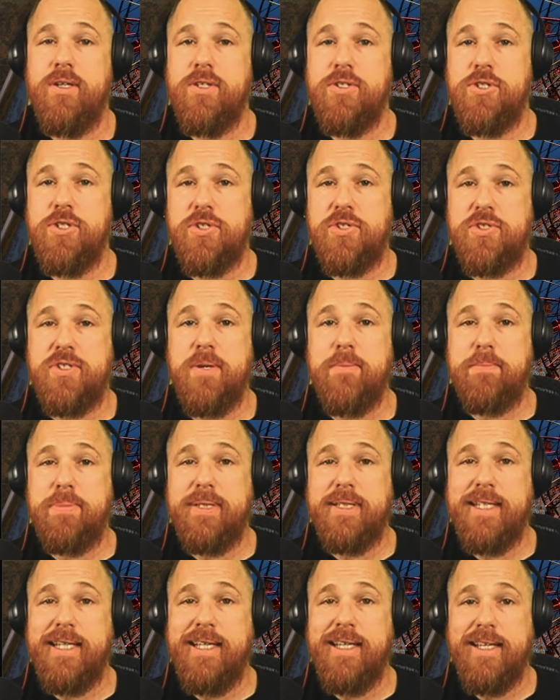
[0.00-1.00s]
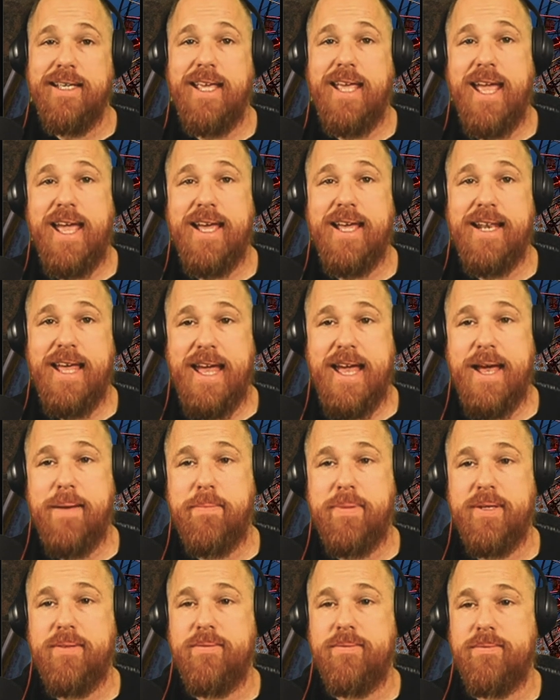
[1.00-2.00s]
just simply can't
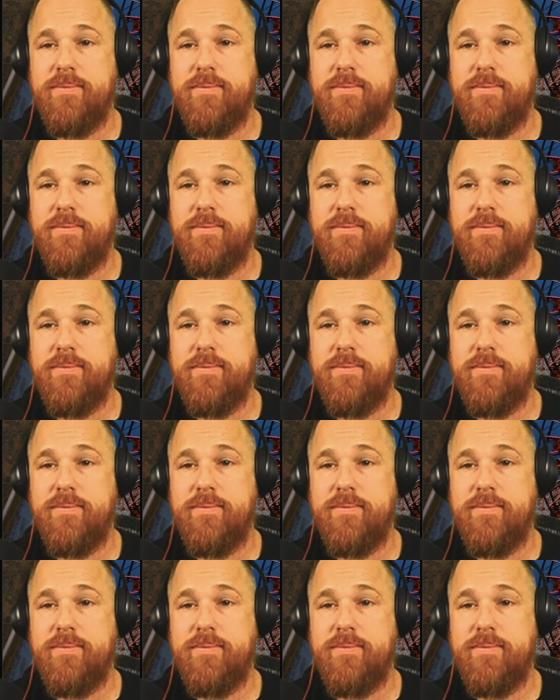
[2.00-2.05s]
happen.